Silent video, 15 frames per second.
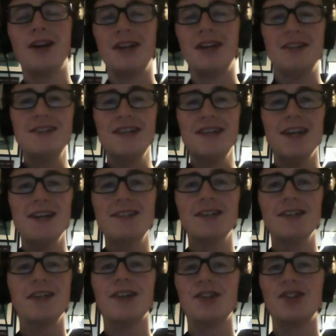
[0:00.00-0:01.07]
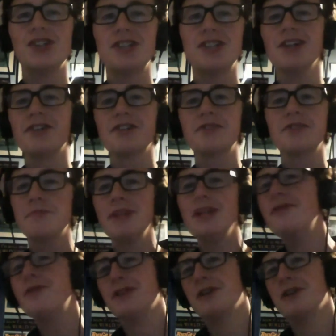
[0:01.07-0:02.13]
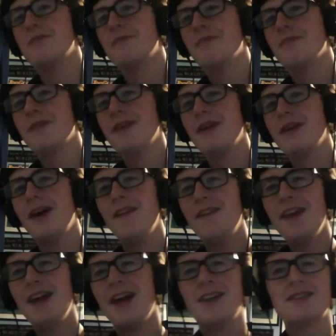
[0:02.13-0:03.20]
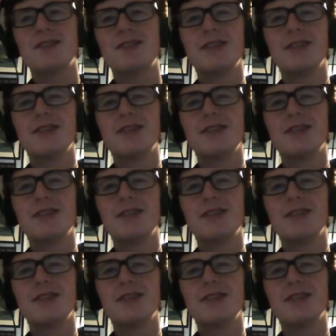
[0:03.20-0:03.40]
And he did, and yet she still doesn't believe in him at the end.